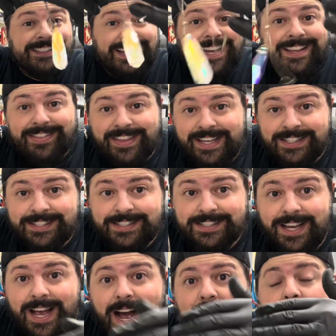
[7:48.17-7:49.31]
like this,
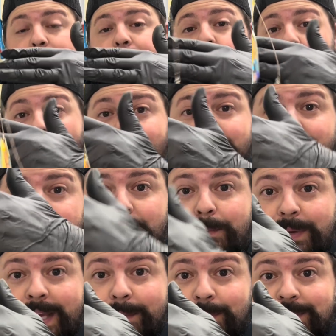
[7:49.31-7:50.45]
I'm probably going to
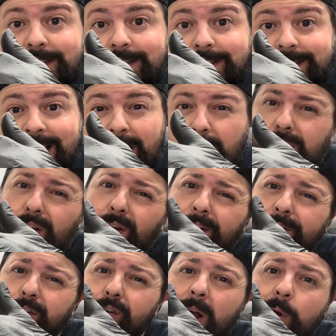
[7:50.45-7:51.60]
be able to sell
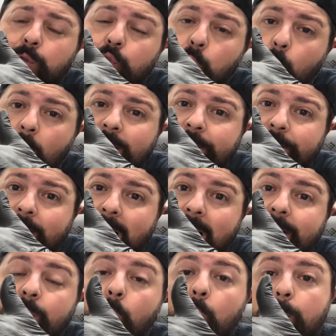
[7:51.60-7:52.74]
for around
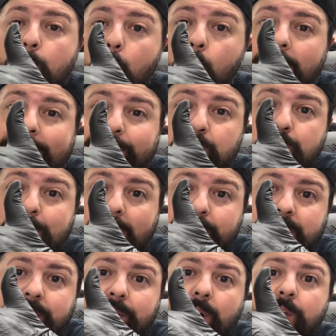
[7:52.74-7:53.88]
25 or more. I have to do my
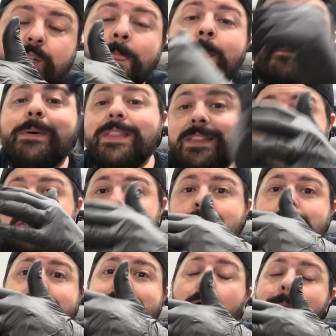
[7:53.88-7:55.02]
research, but these do
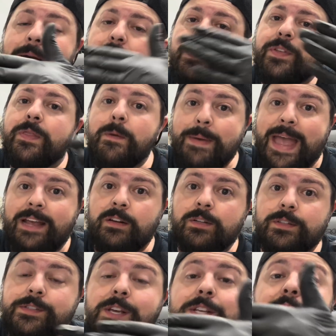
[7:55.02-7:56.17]
sell better than the
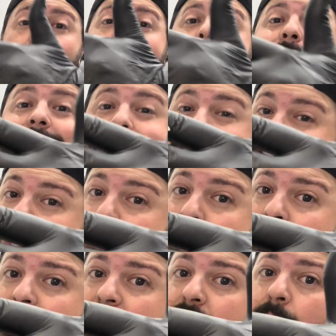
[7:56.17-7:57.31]
bangles. So I'm excited
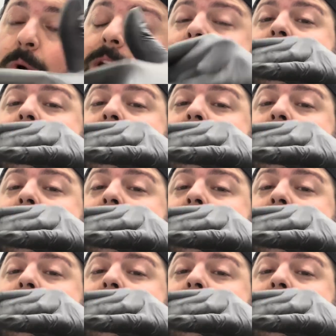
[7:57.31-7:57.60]
about this one.